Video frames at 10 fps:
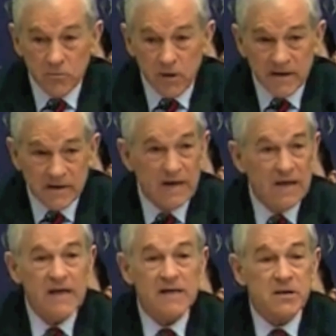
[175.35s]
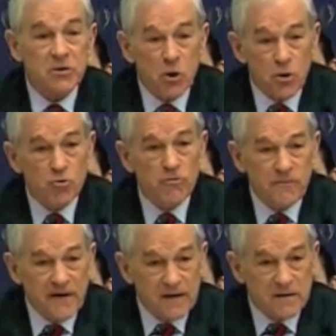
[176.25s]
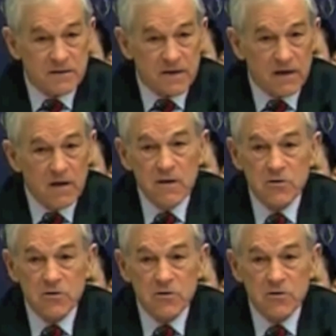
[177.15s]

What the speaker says: credit is a total fallacy.